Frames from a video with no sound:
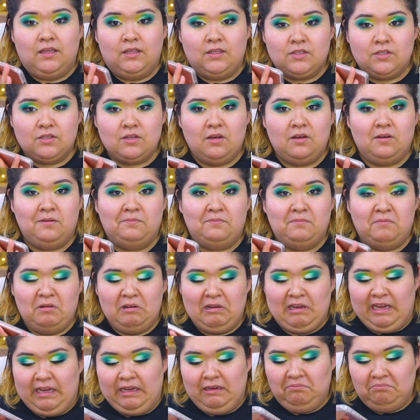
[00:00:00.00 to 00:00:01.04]
So,
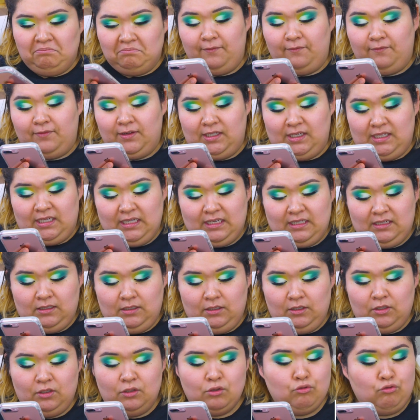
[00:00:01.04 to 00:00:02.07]
okay,
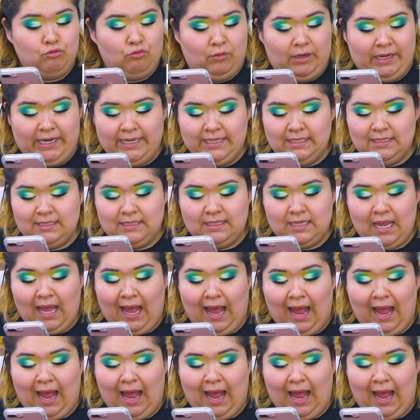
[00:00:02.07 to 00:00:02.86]
vegan, great,